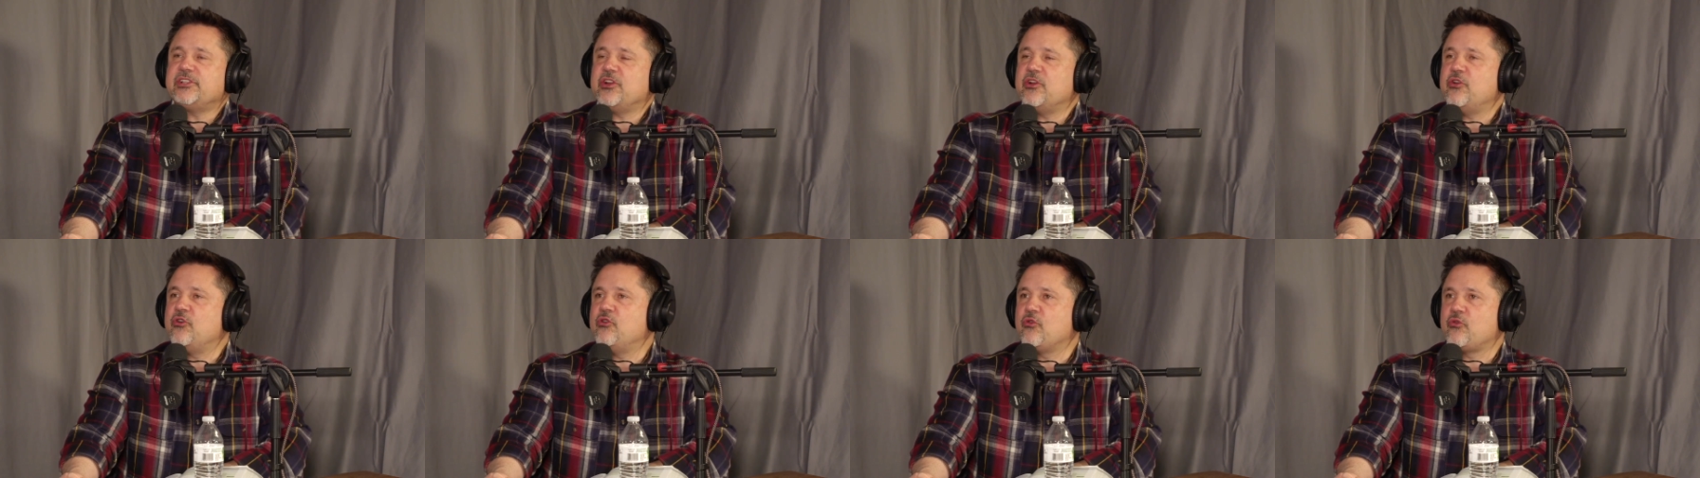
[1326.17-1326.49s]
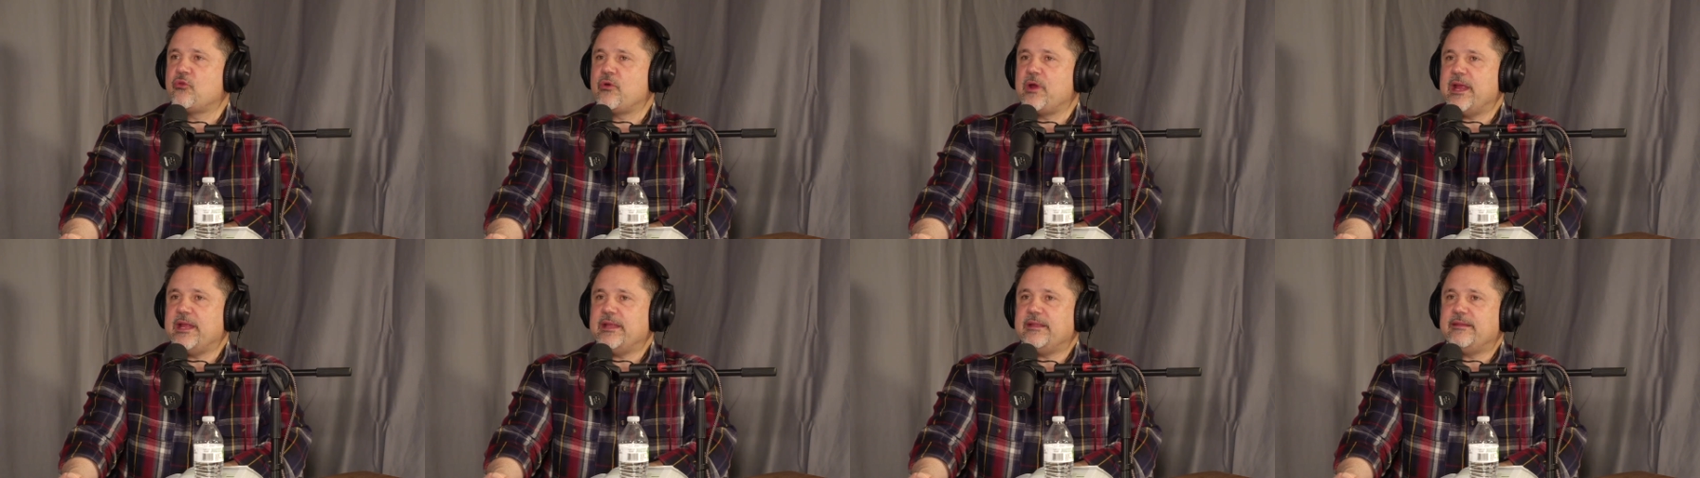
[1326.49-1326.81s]

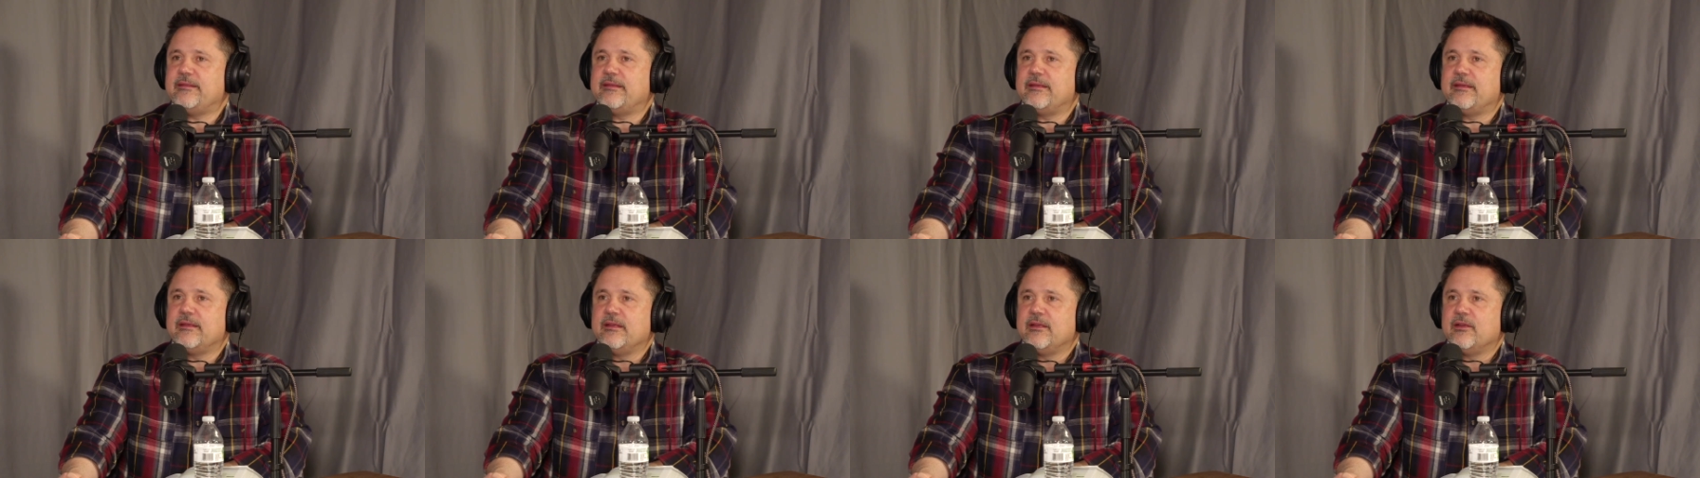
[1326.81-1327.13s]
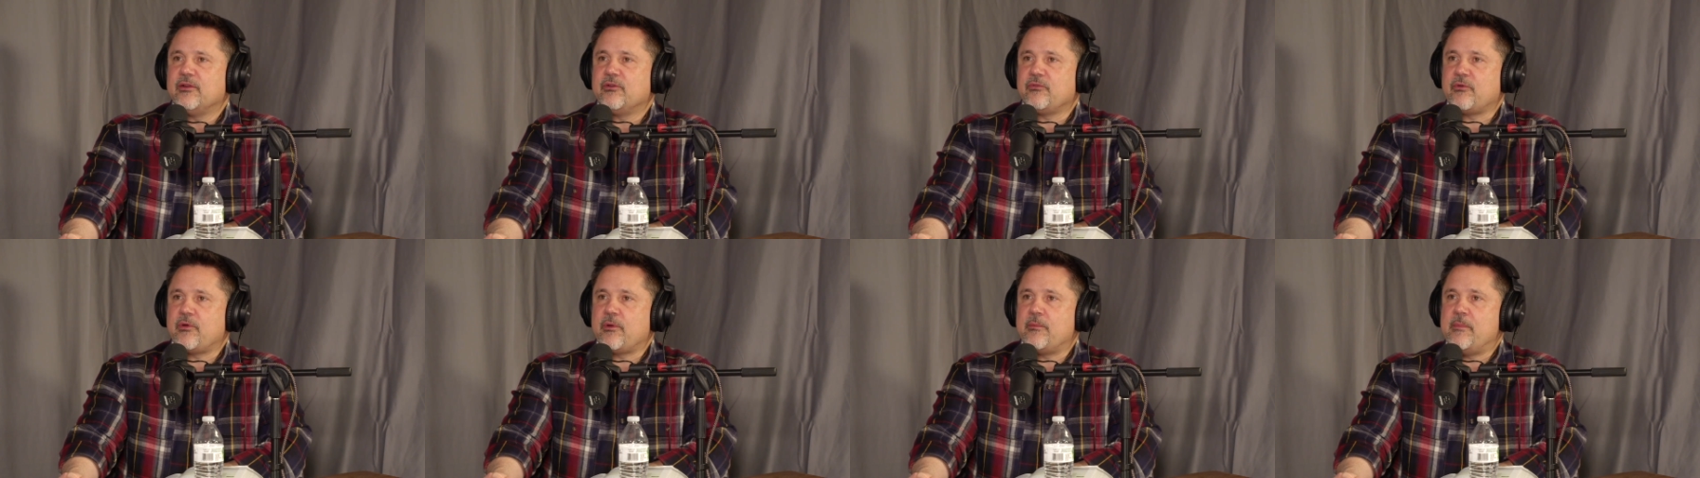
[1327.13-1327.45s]
great
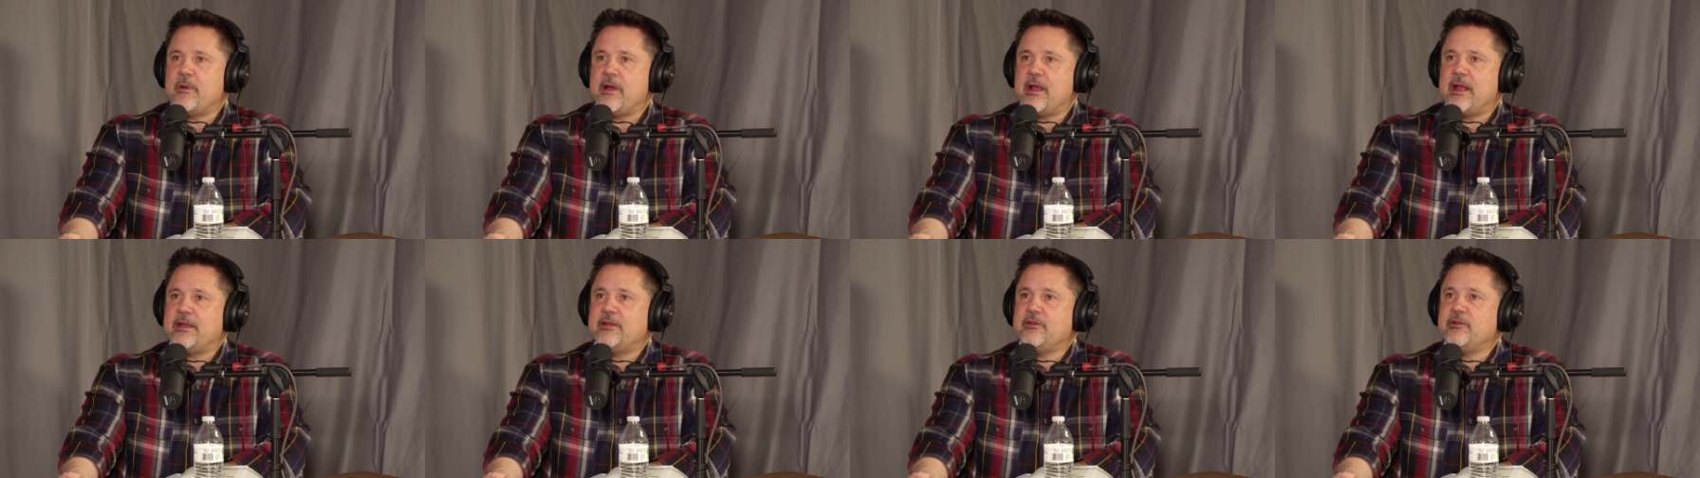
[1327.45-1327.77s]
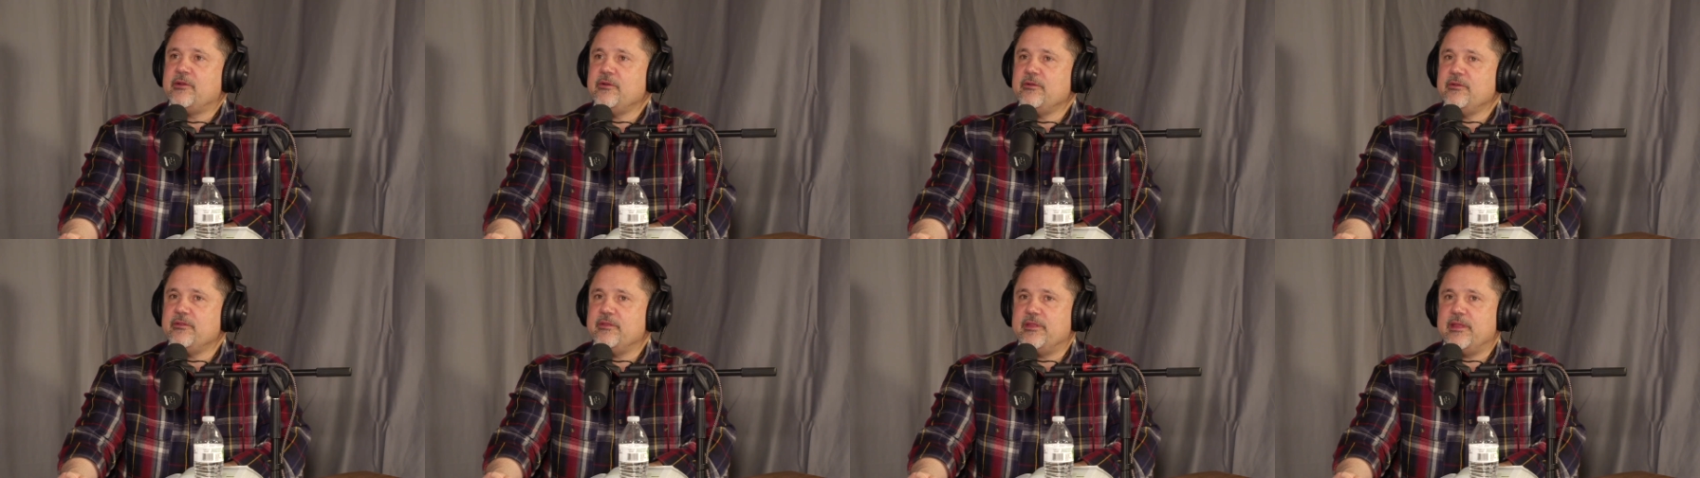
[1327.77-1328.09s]

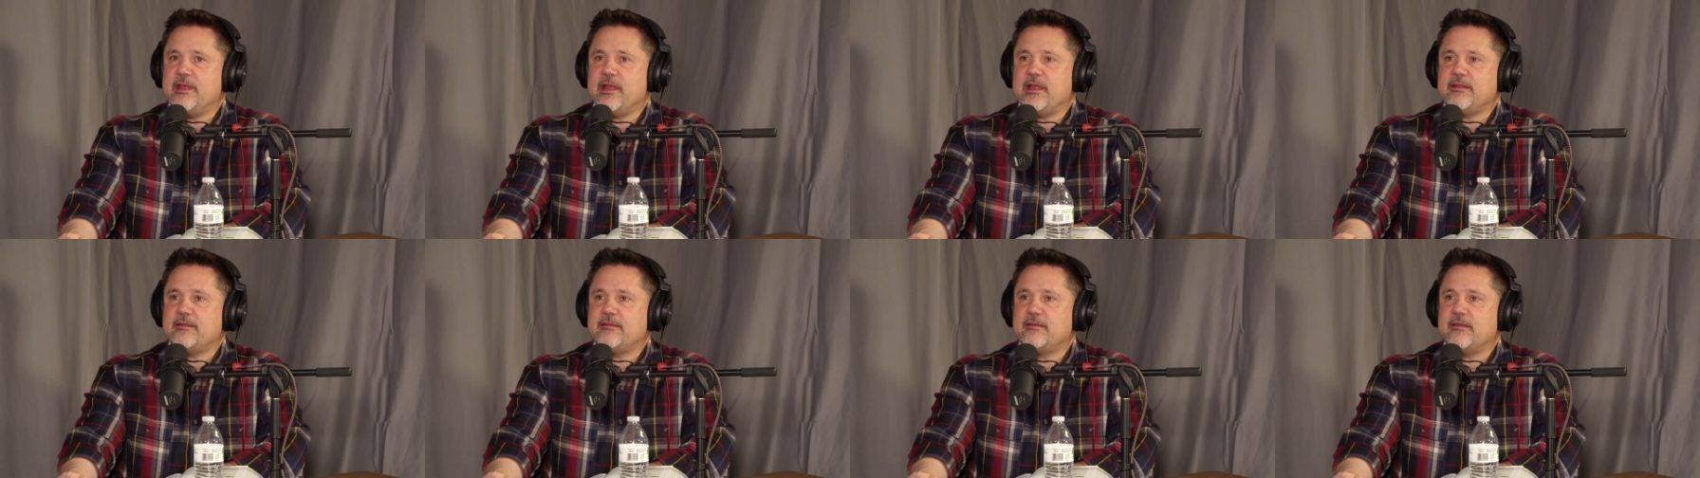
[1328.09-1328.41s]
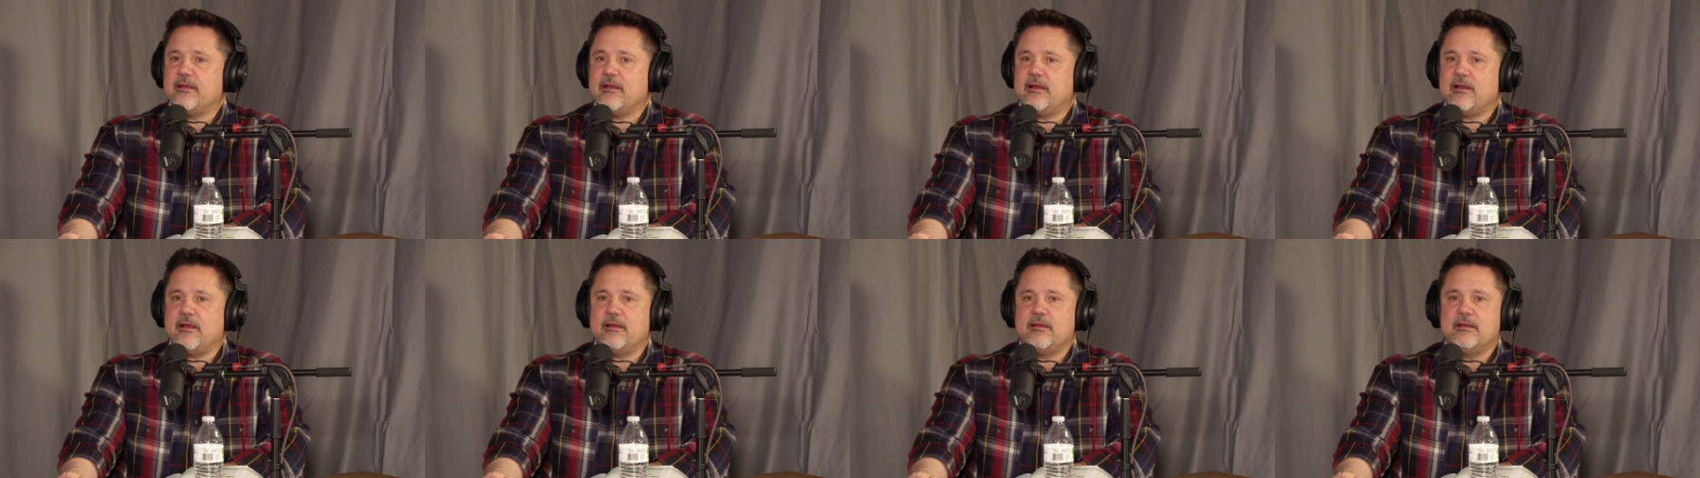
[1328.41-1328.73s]
reminder that
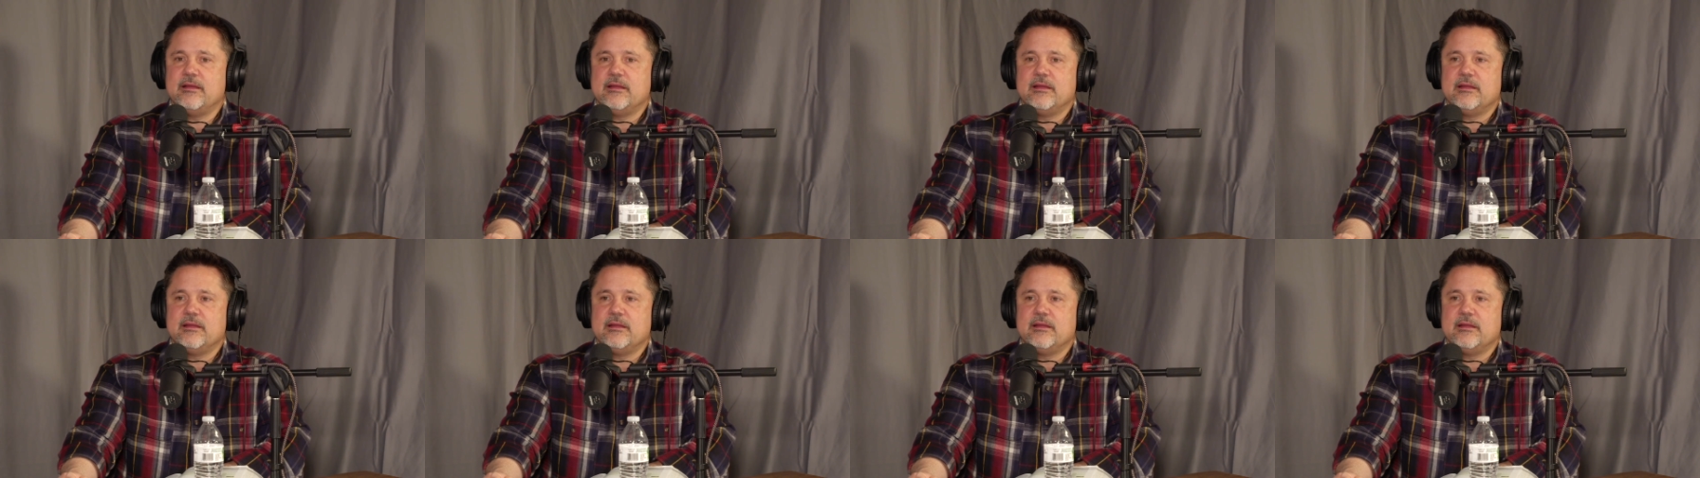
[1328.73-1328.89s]
uh,